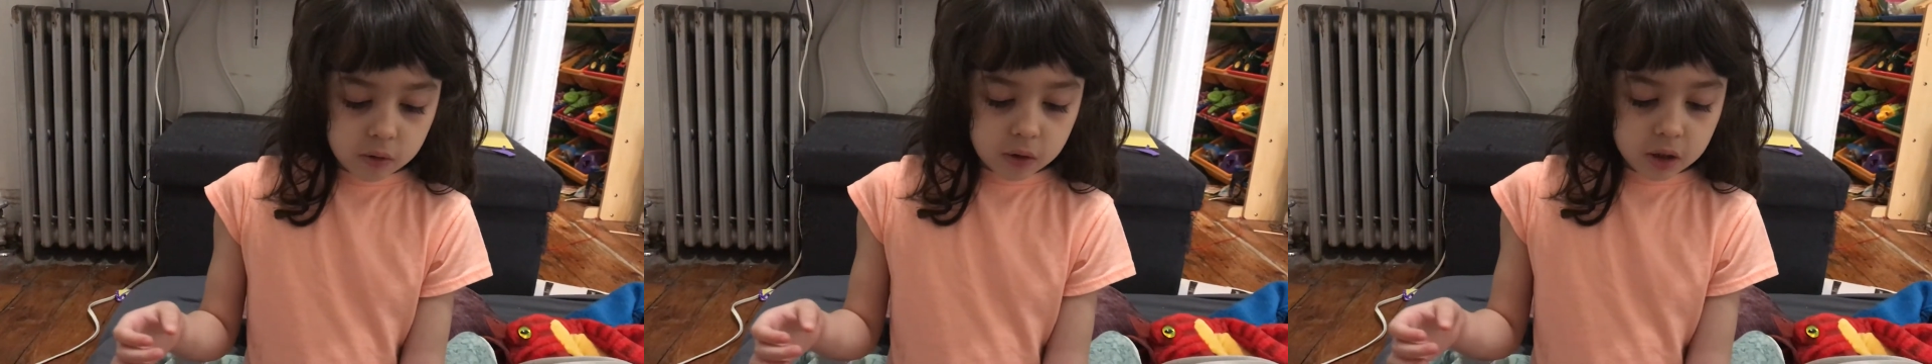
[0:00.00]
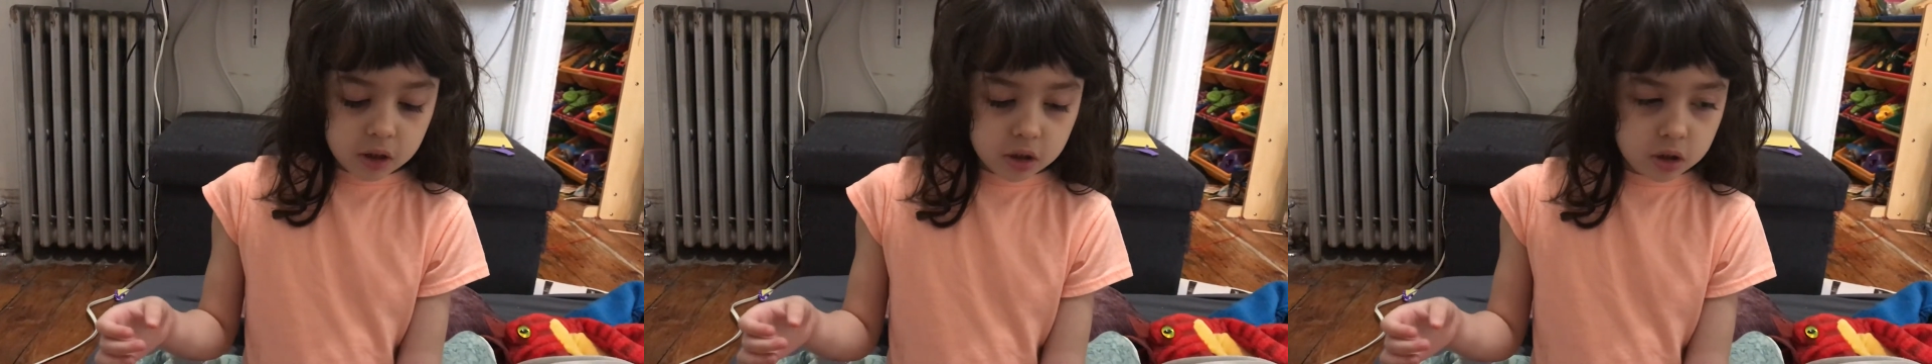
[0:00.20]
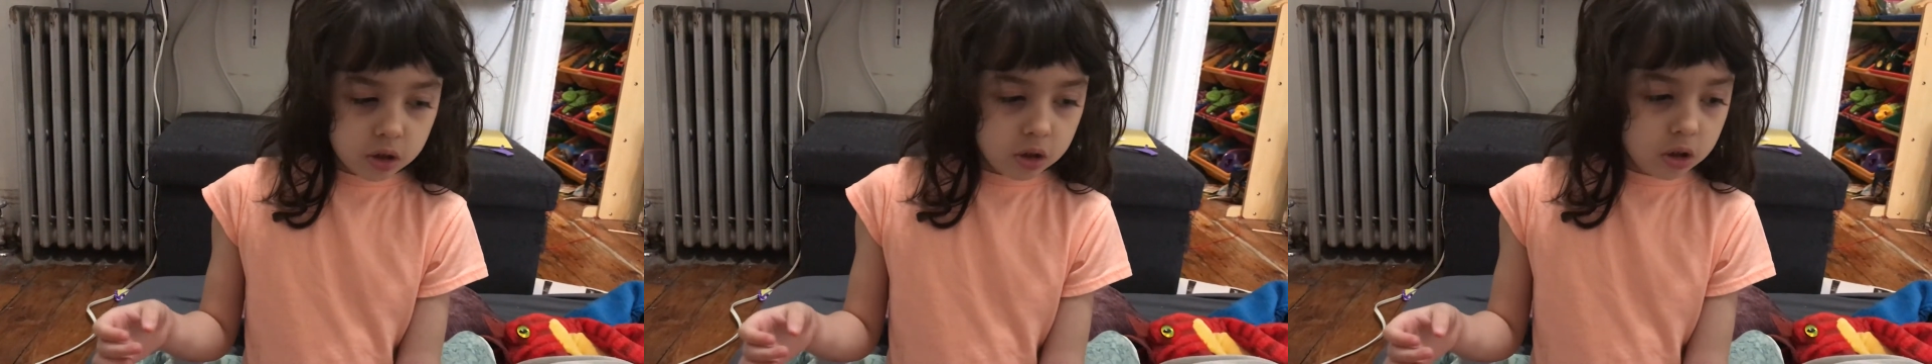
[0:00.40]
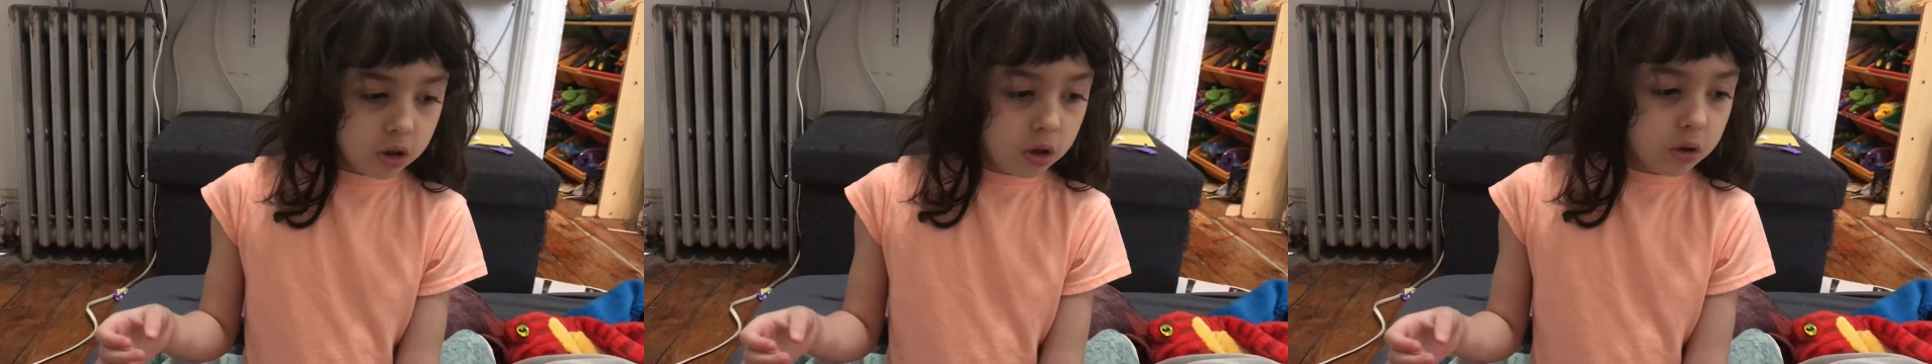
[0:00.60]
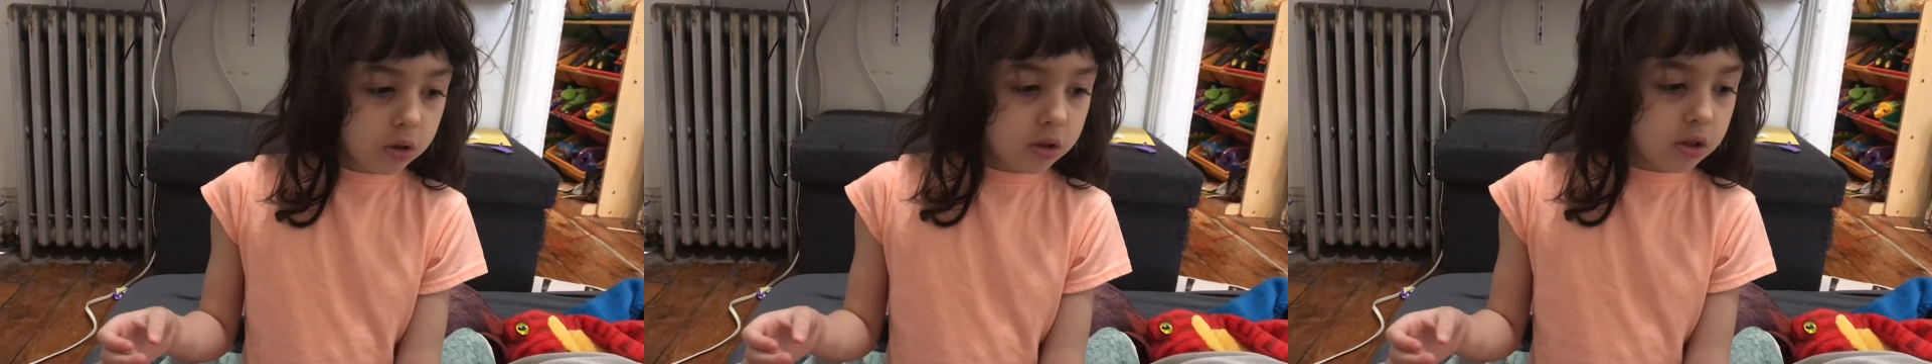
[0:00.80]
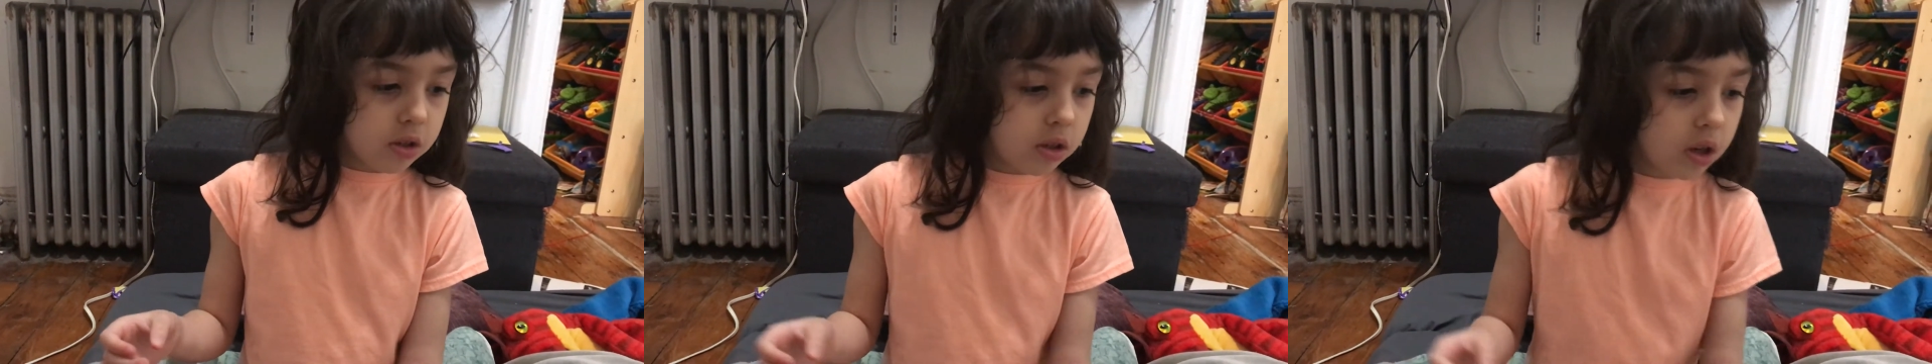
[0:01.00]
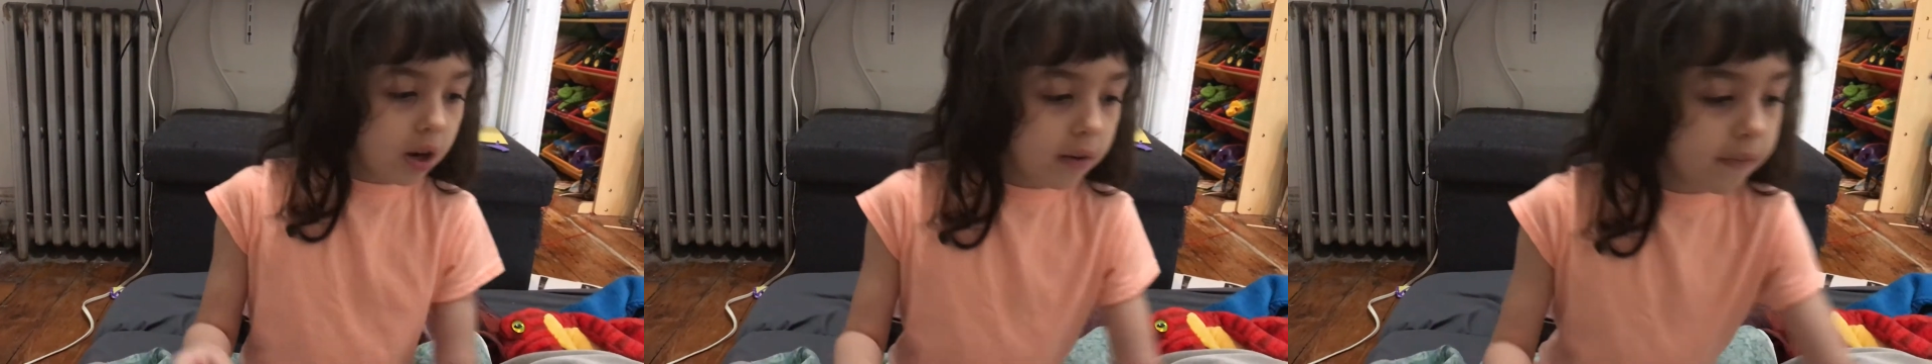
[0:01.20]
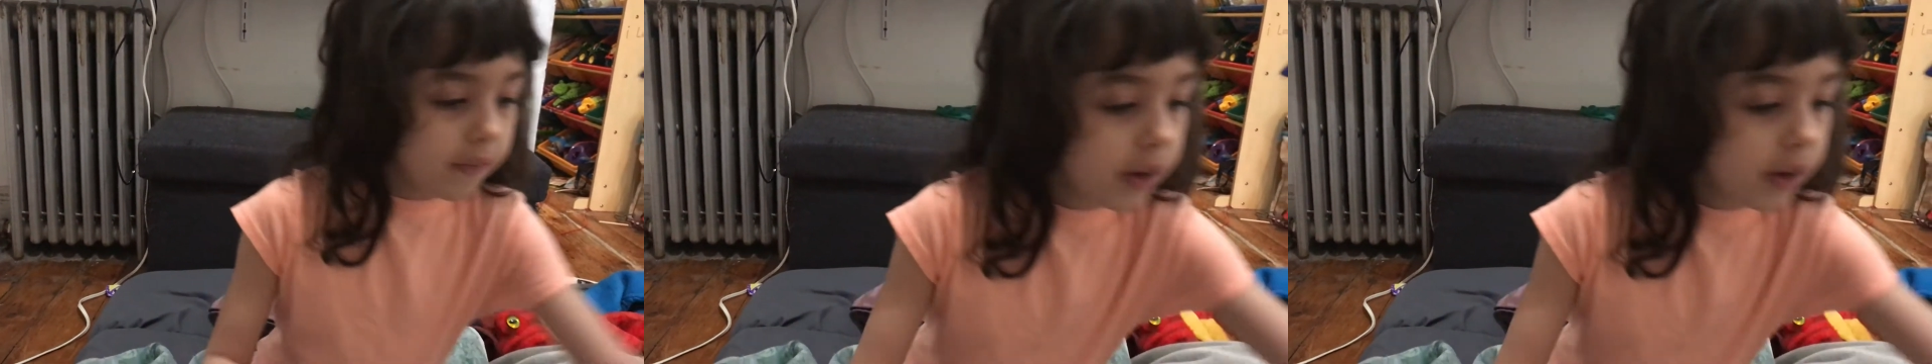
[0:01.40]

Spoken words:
We use stuff.